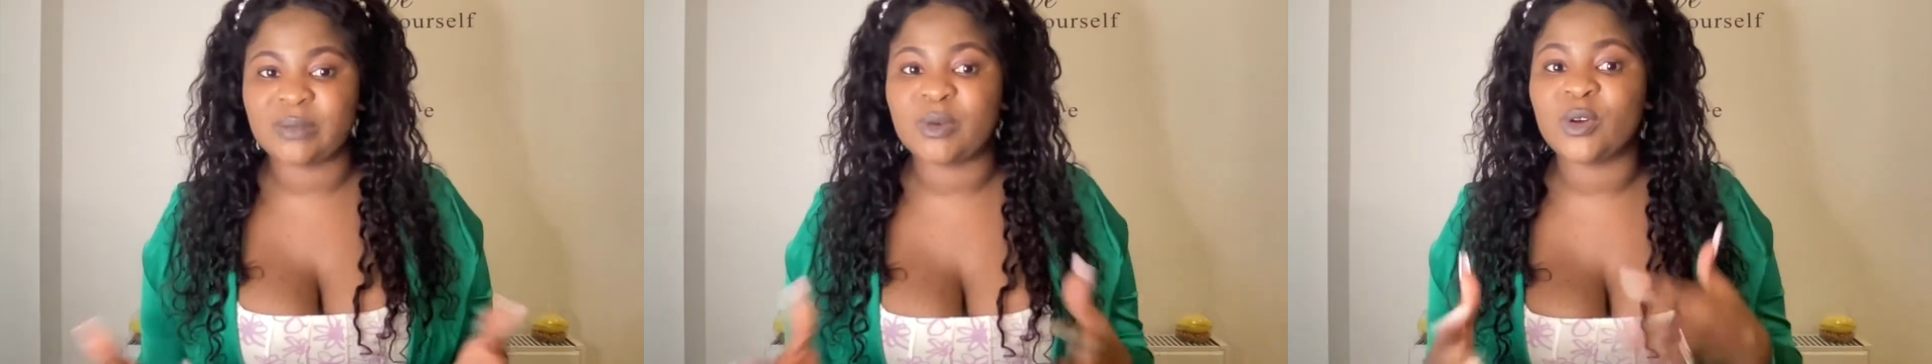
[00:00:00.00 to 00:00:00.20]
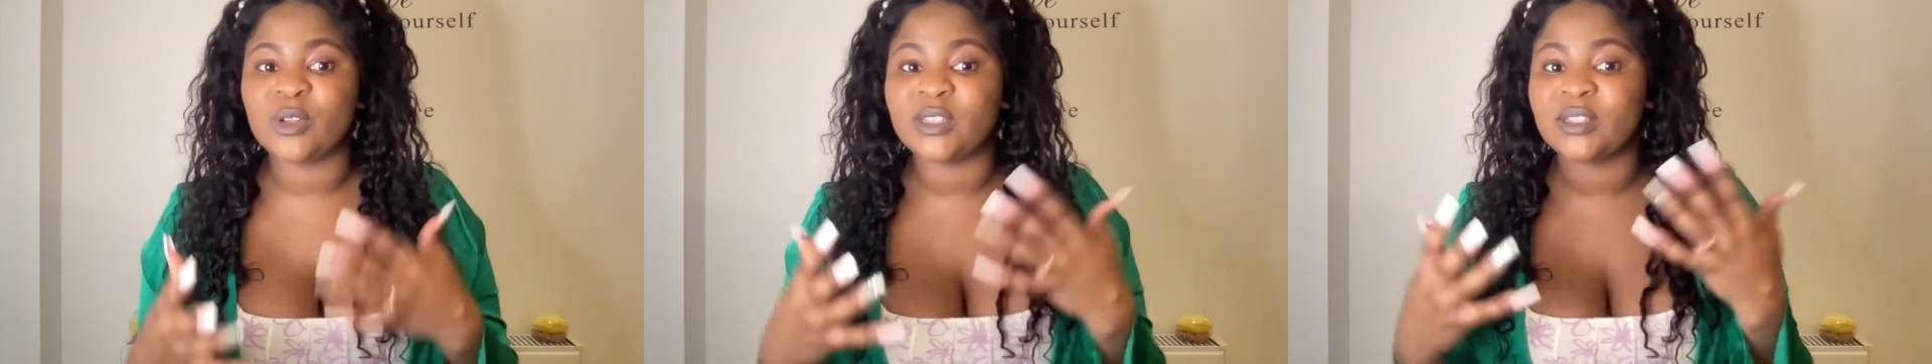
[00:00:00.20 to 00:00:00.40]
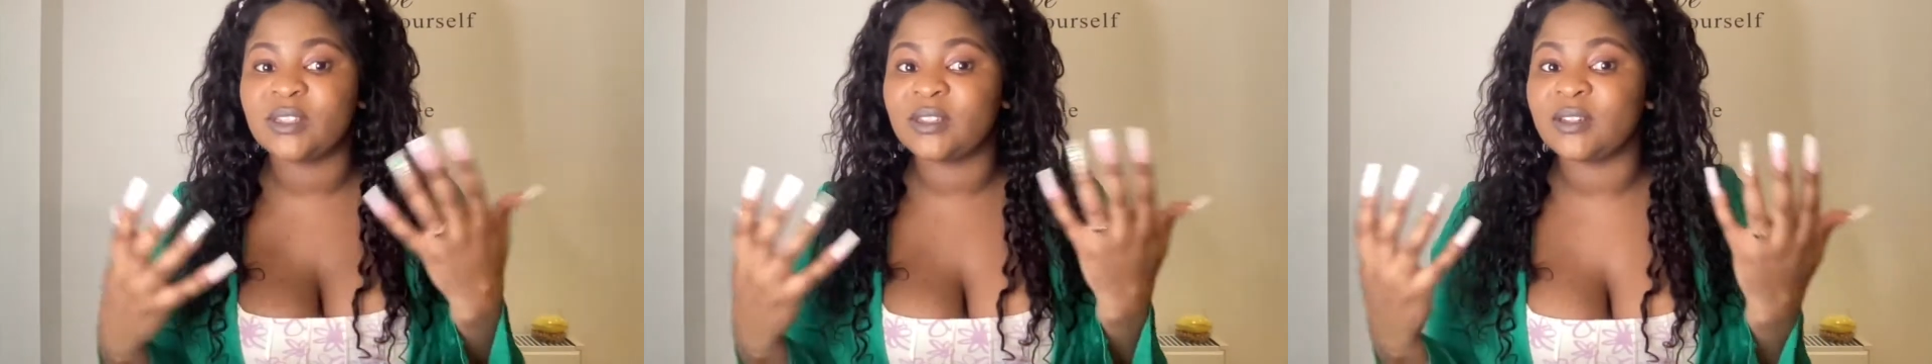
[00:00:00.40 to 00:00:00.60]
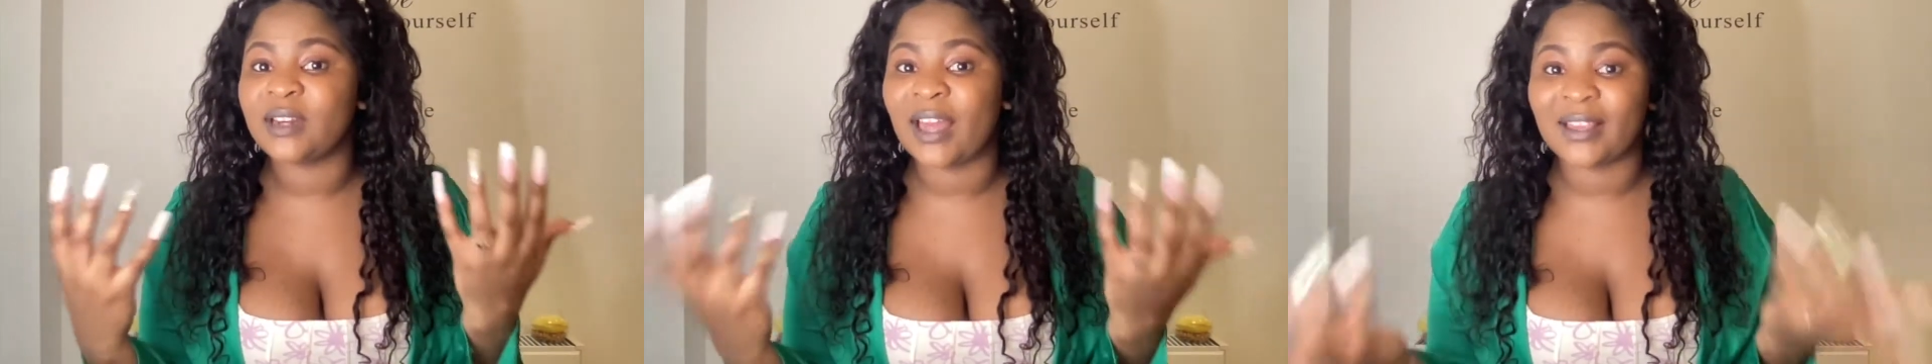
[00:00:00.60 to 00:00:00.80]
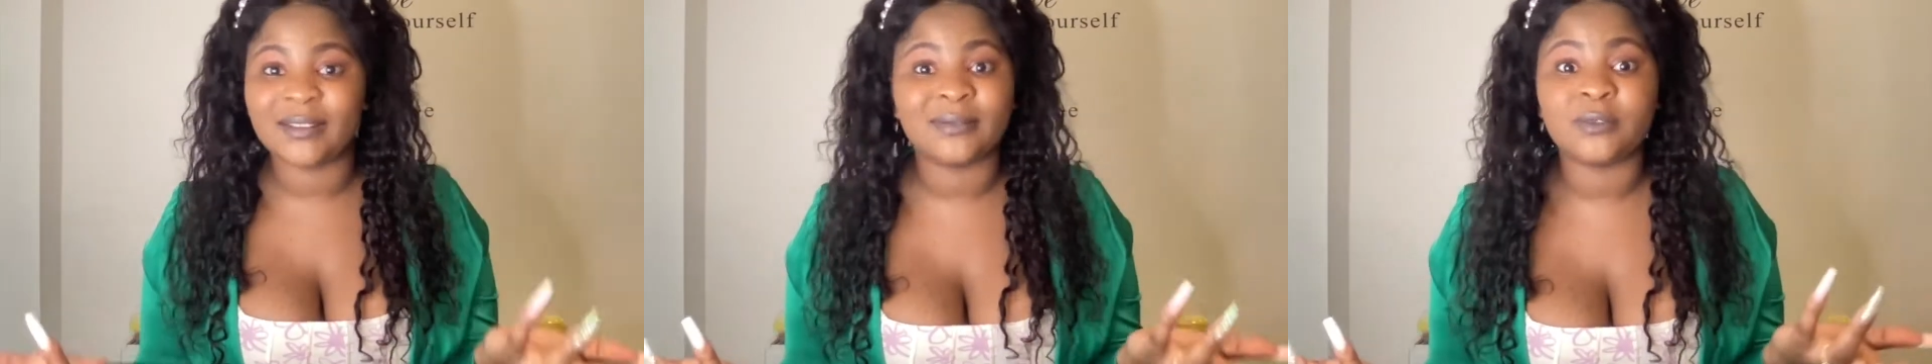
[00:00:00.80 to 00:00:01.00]
because
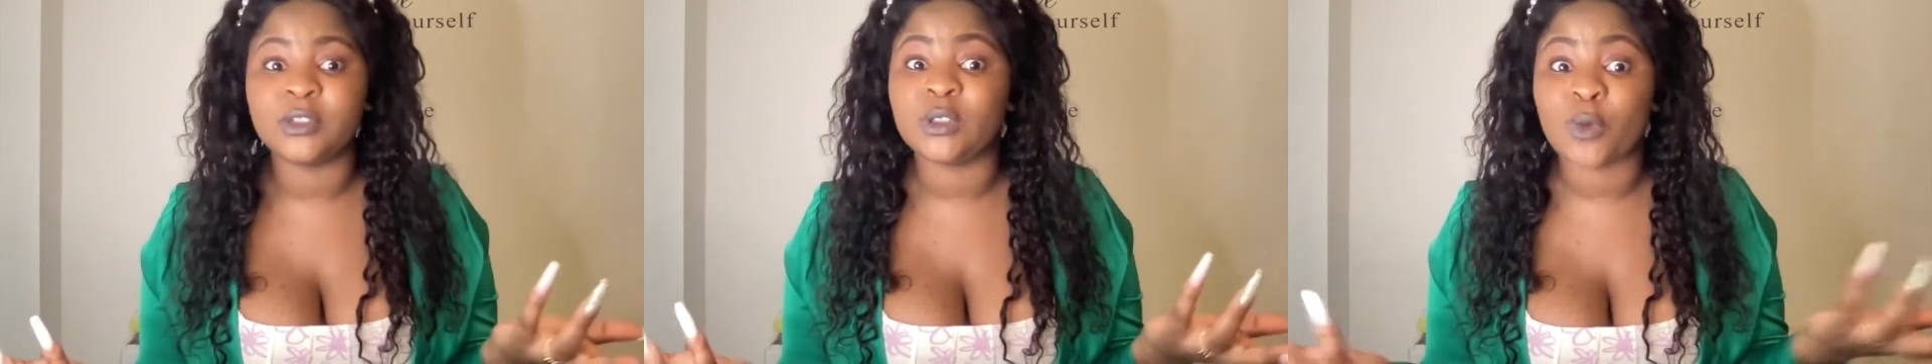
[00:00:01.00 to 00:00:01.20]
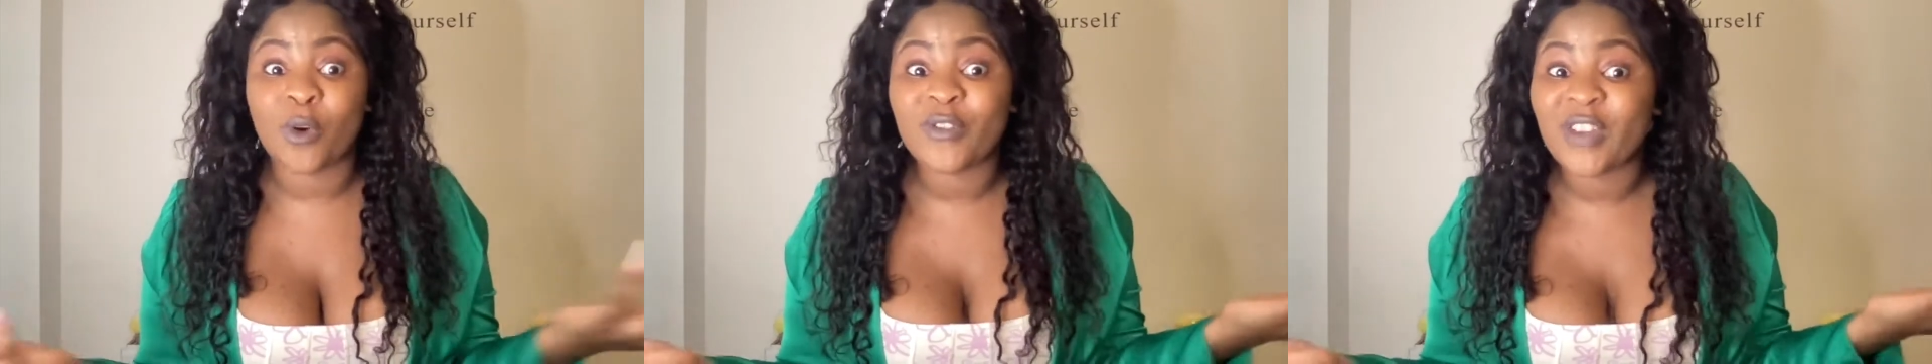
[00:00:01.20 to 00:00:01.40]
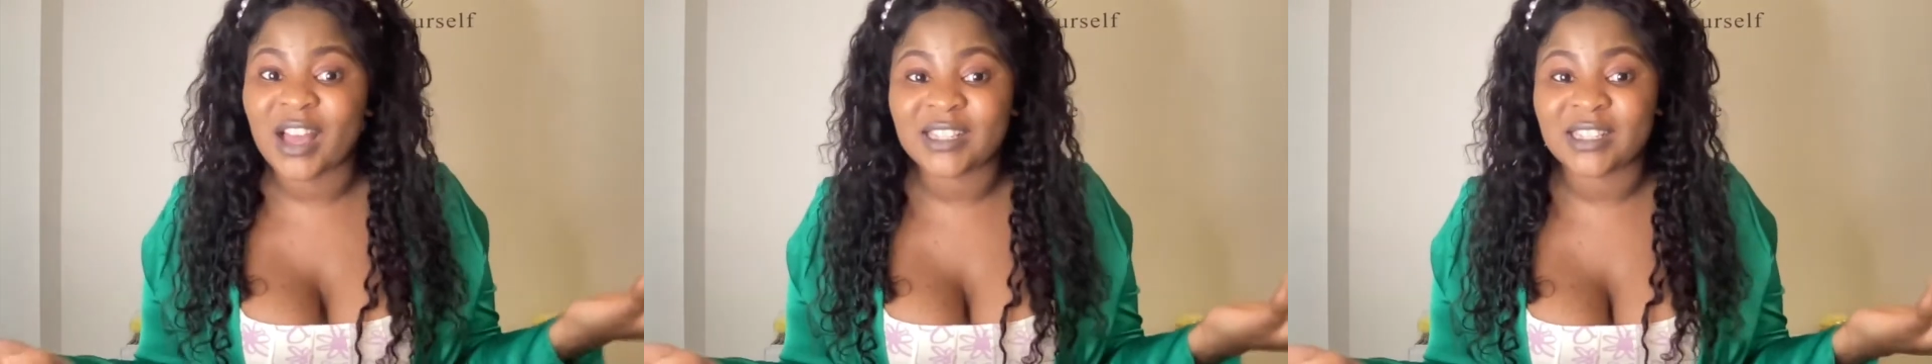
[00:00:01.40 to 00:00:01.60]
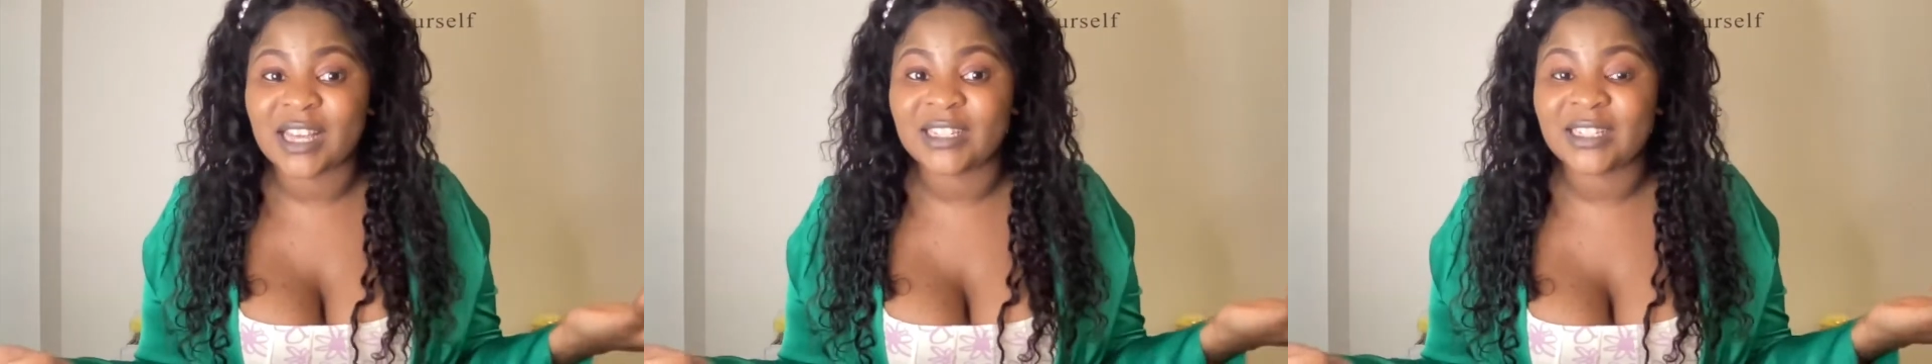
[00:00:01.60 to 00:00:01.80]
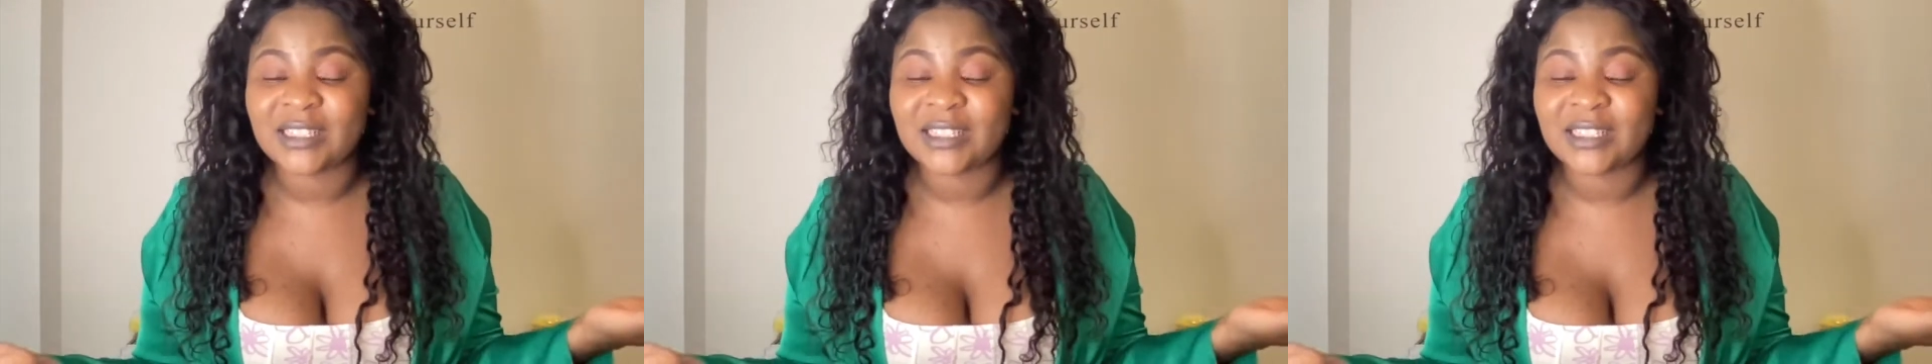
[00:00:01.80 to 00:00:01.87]
like it's obvious that